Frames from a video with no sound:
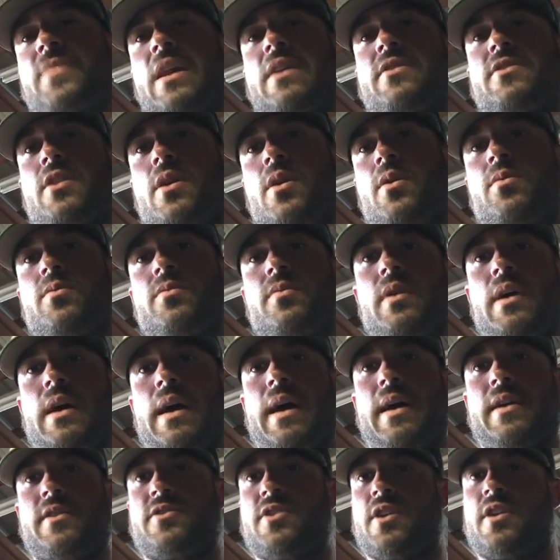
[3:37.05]
so
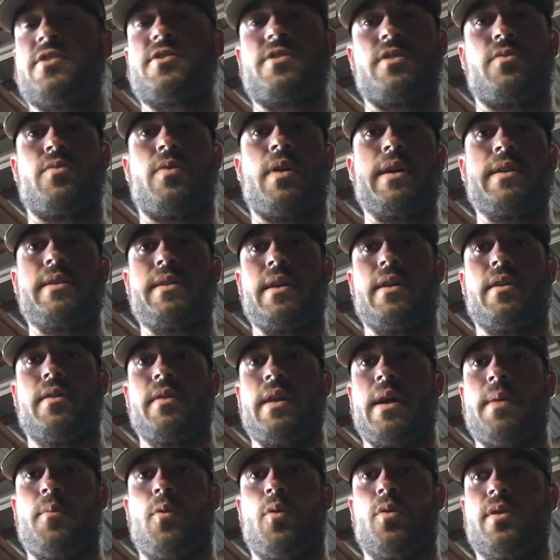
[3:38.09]
I adjusted right there
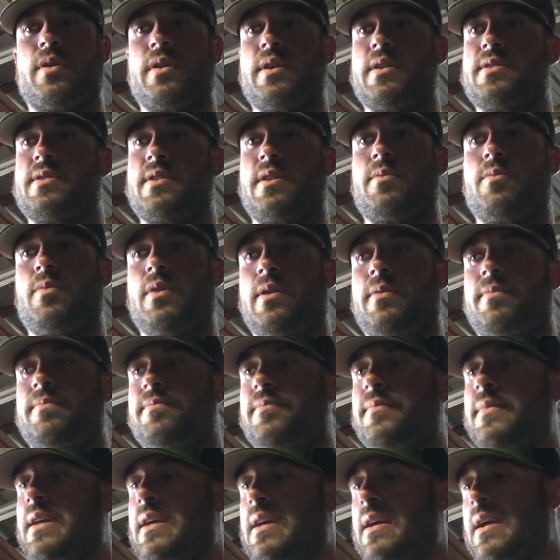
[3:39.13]
that morning. I said, well,
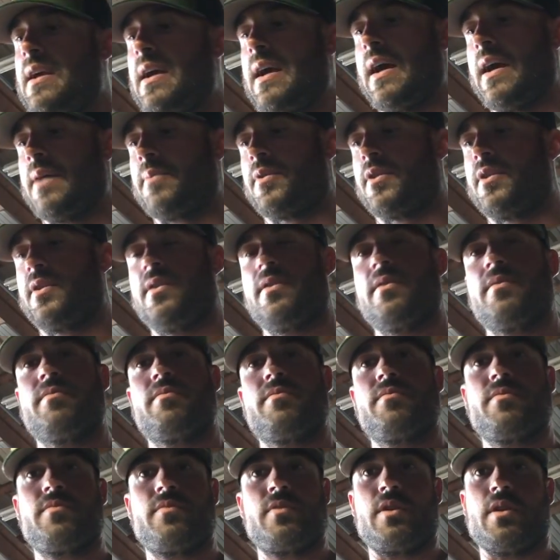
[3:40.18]
I'm going
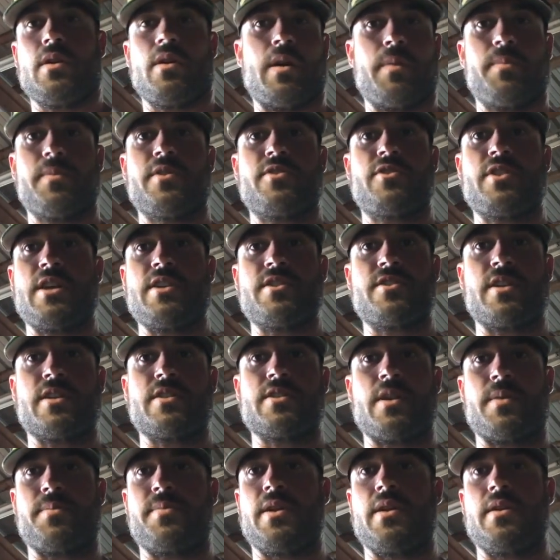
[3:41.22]
to change
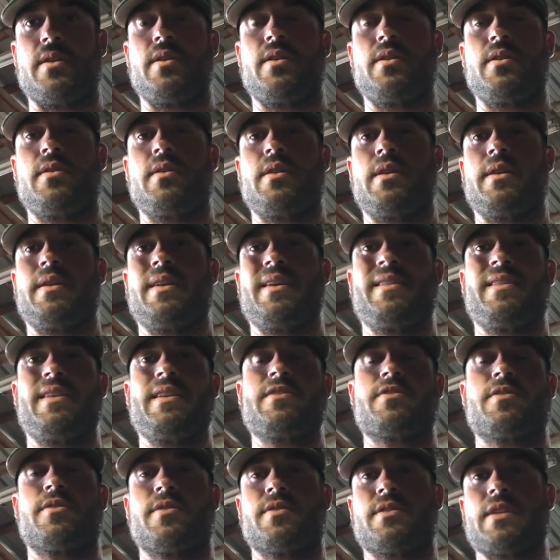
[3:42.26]
things up. And
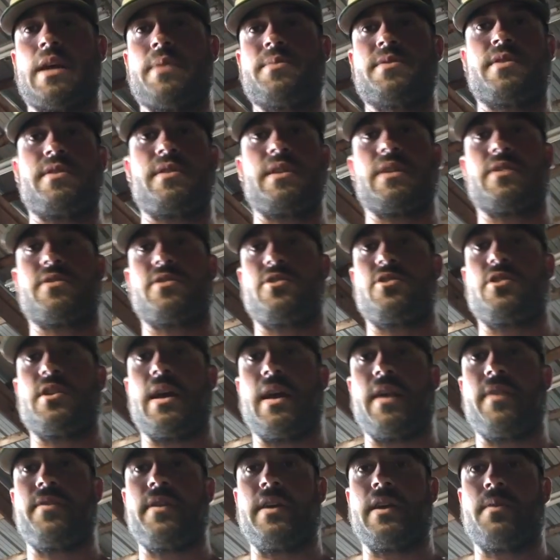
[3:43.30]
these are the types of things that you
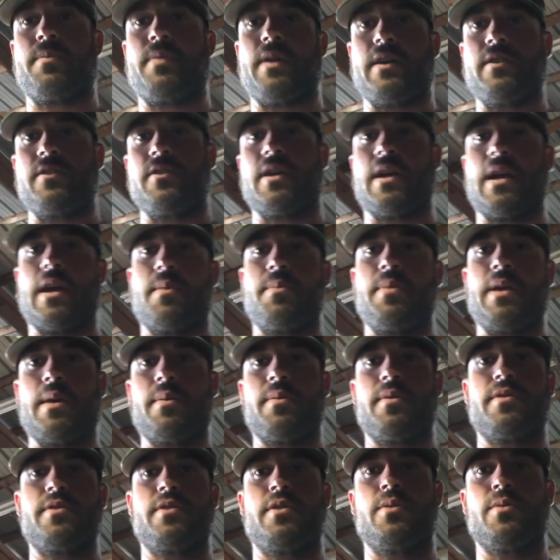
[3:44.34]
got to think about and you got to be
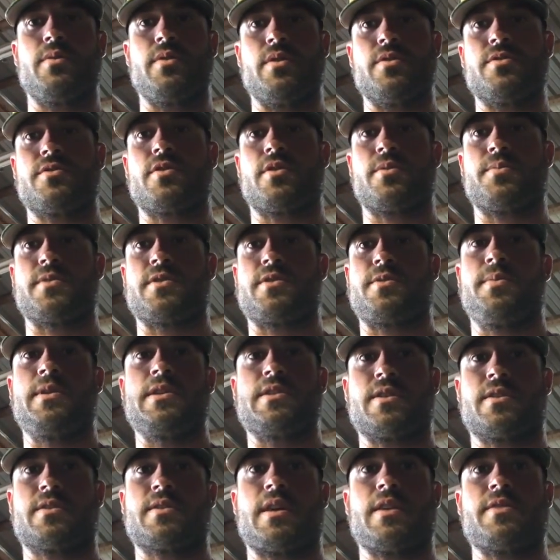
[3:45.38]
able to do in those tournaments to be
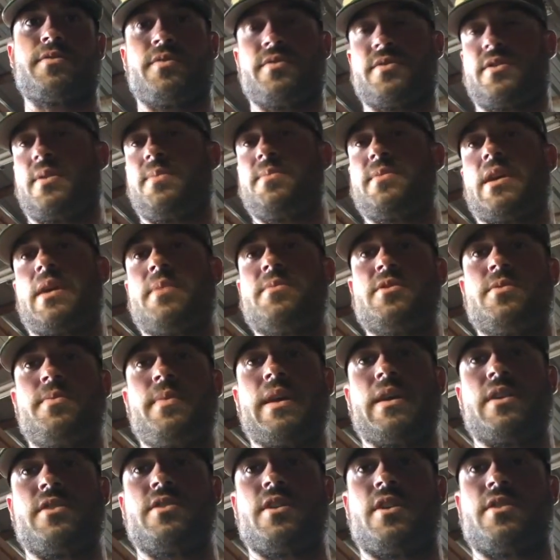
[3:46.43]
successful. And sometimes you
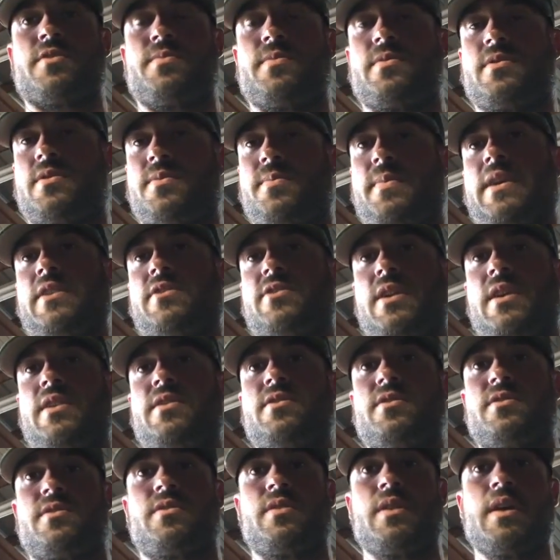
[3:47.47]
make adjustments, make
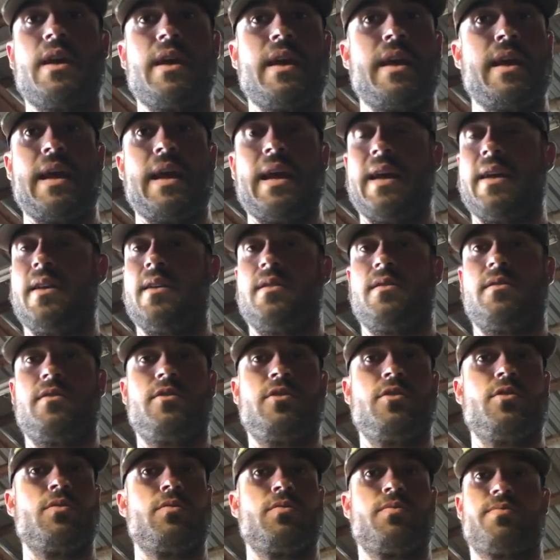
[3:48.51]
changes, and
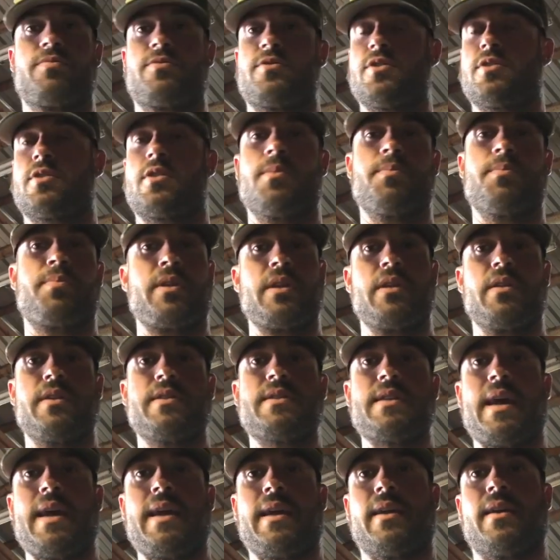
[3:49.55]
you just completely
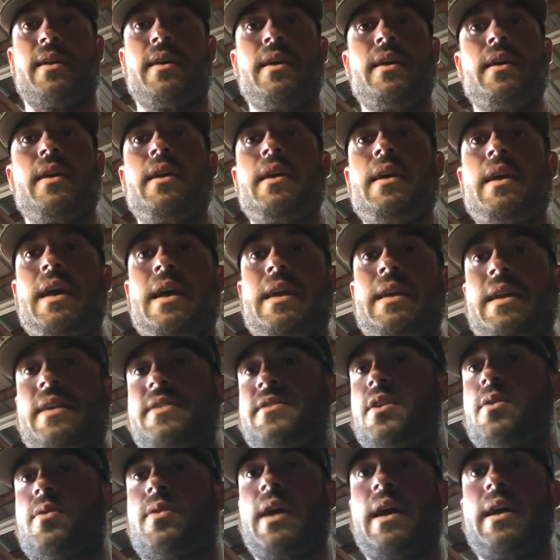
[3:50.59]
tank. And
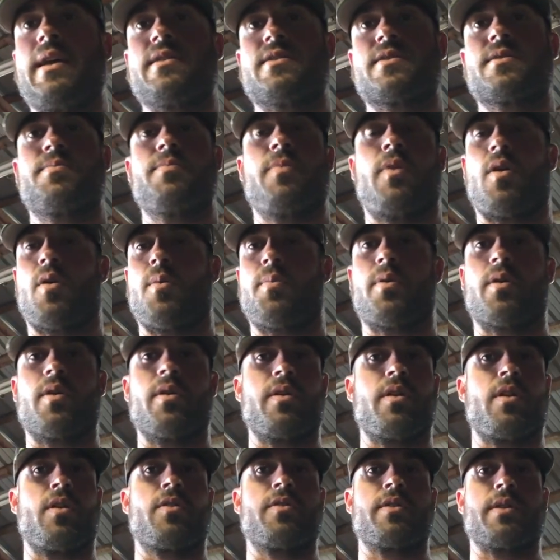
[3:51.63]
that's okay. It's all part
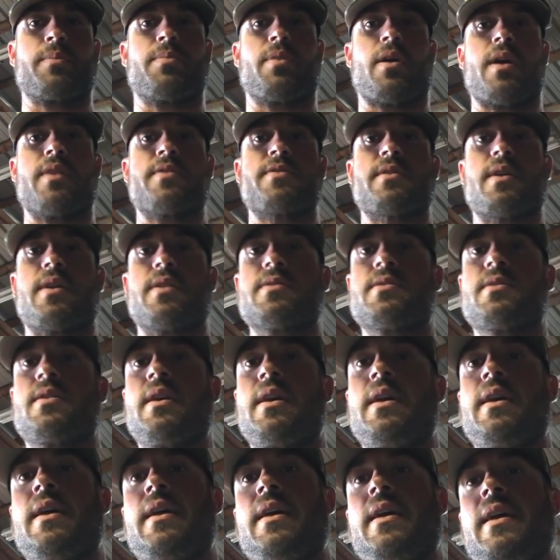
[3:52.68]
of the learning process.
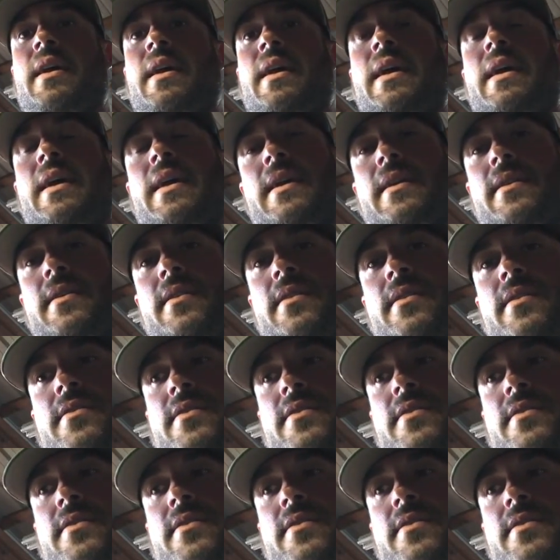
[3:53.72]
In